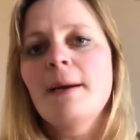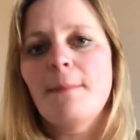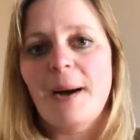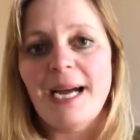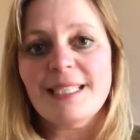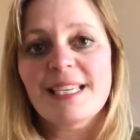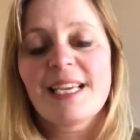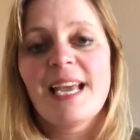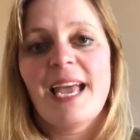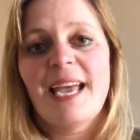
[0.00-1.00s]
but
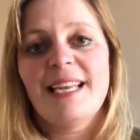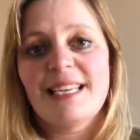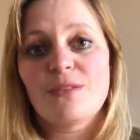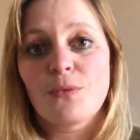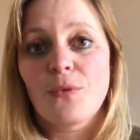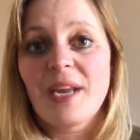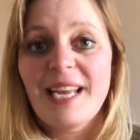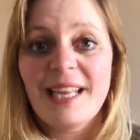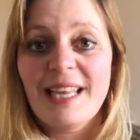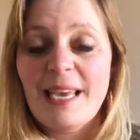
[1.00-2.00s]
it is
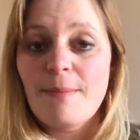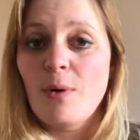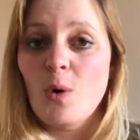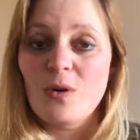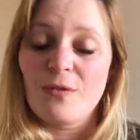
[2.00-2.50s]
really important